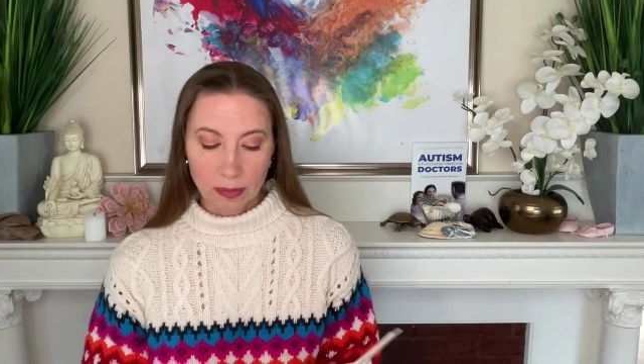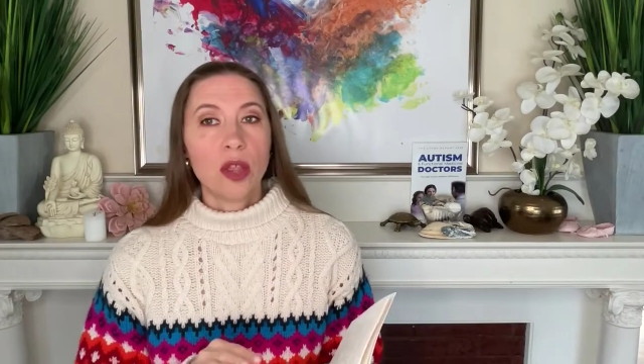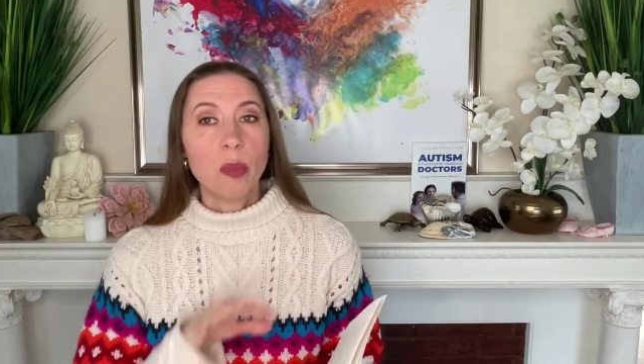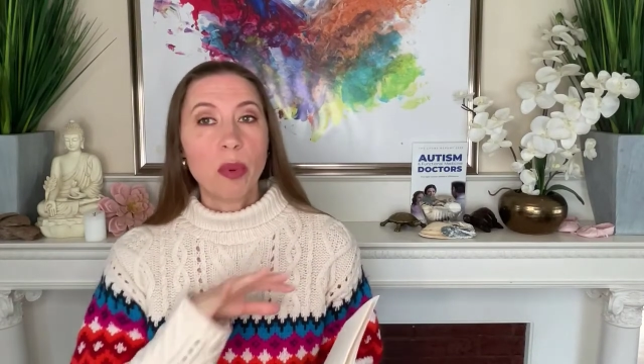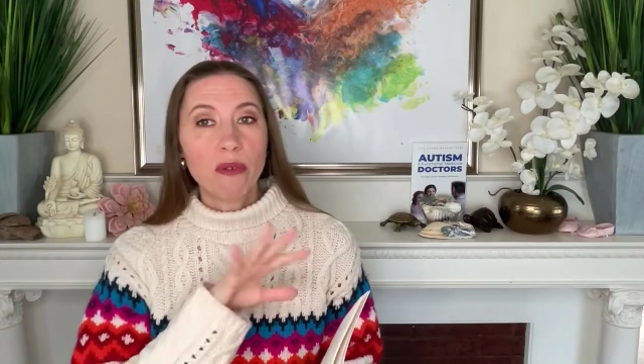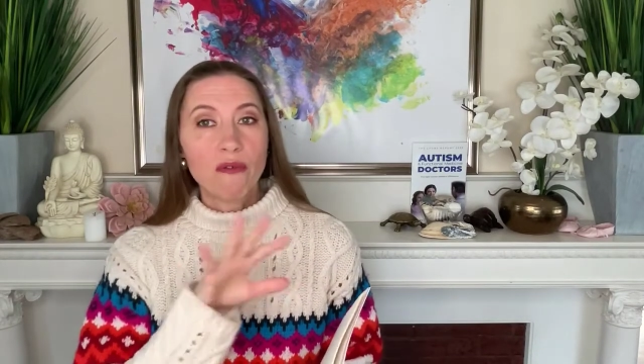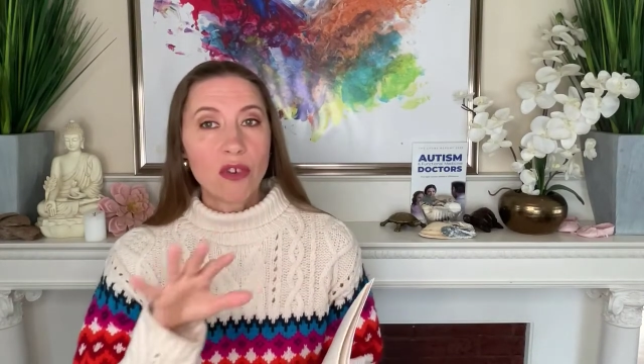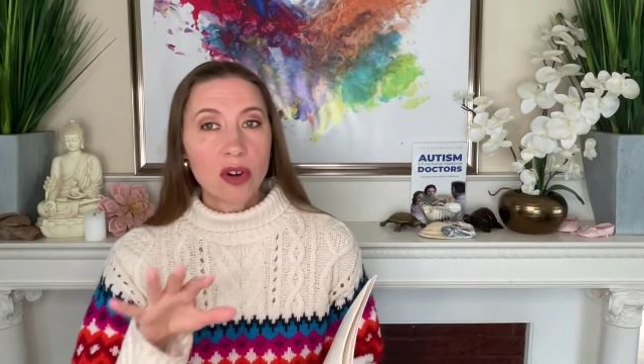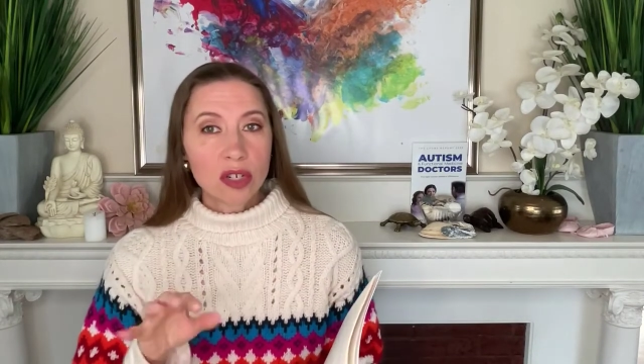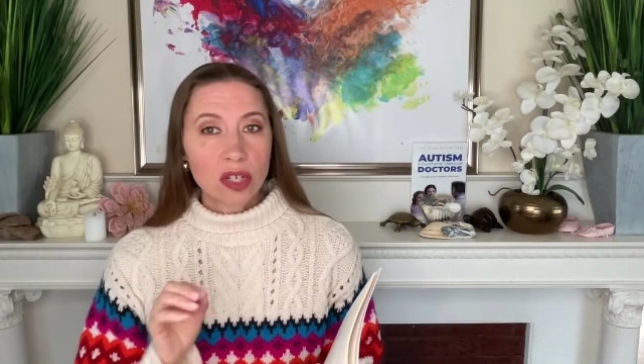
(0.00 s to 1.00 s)
The book
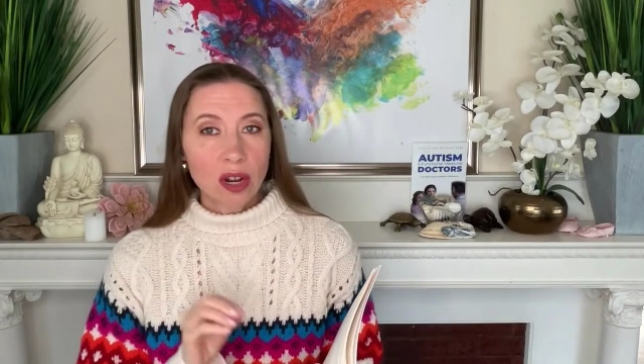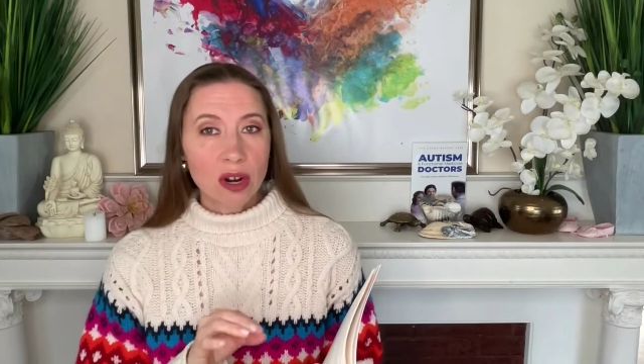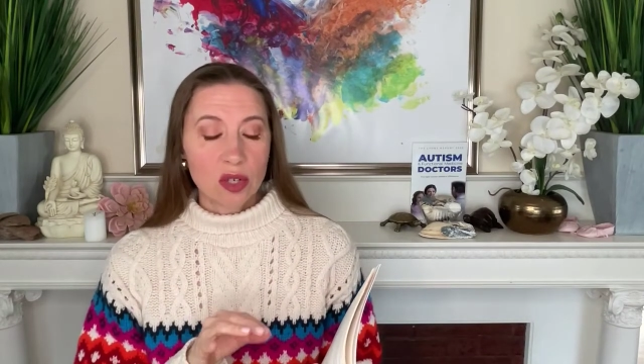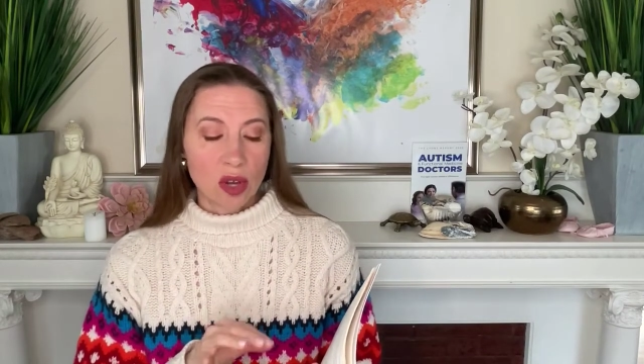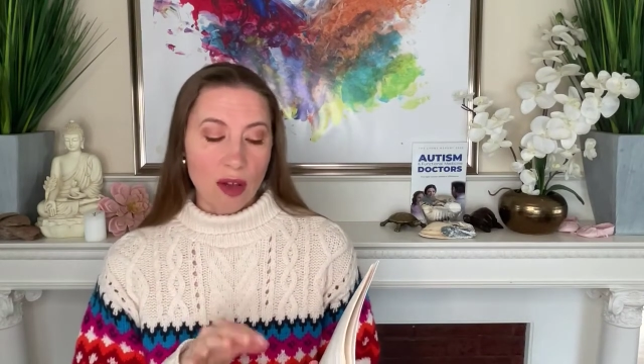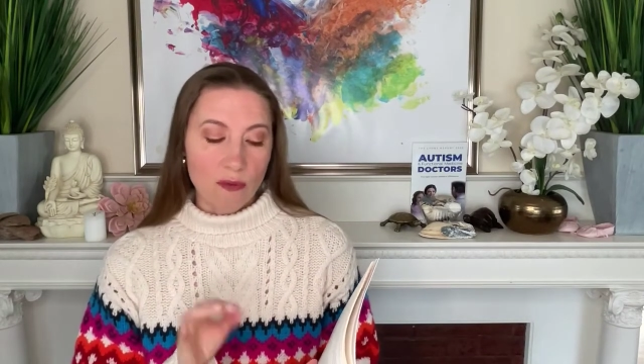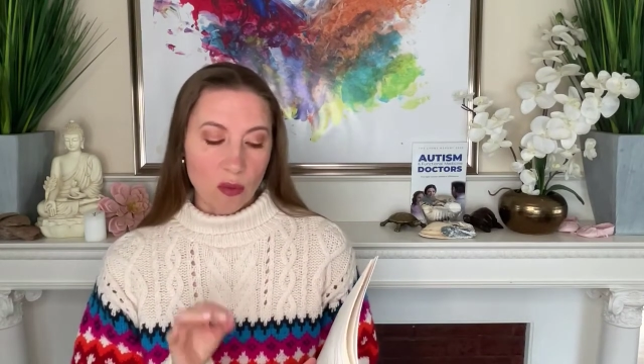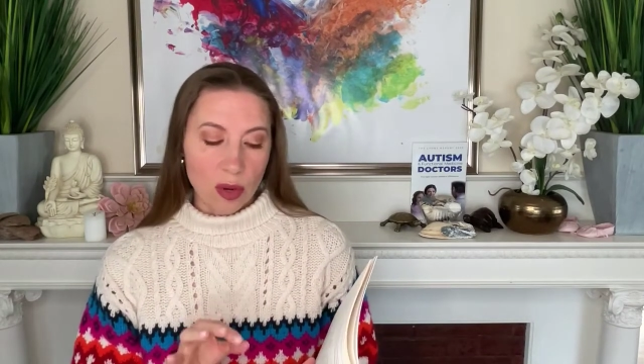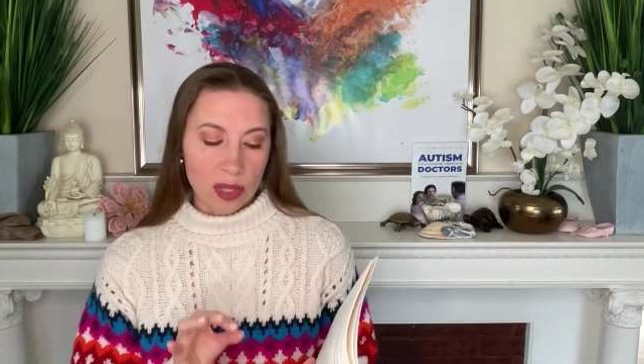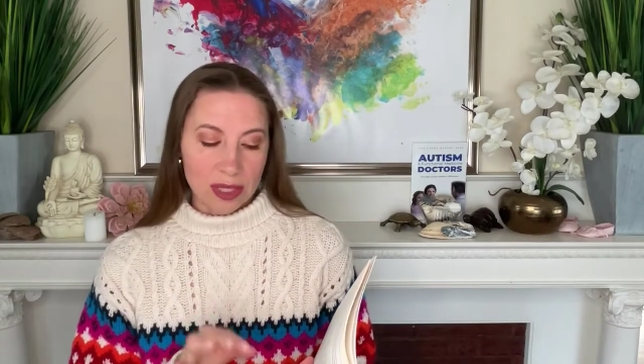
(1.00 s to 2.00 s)
first starts off
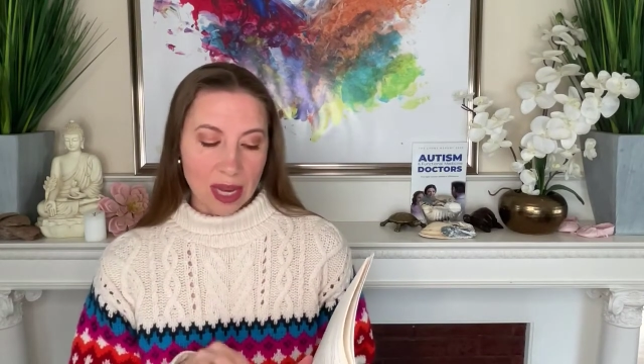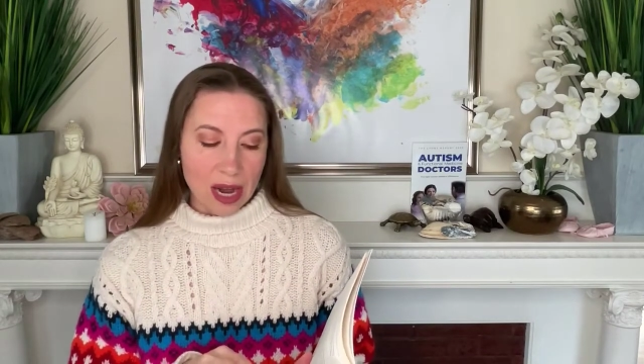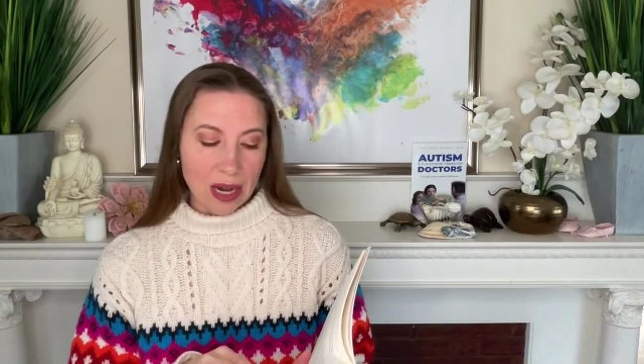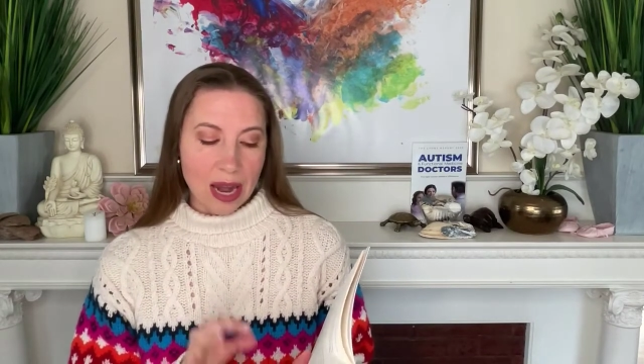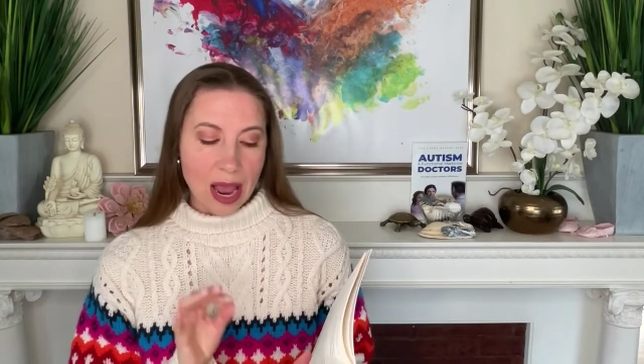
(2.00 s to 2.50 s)
with saying,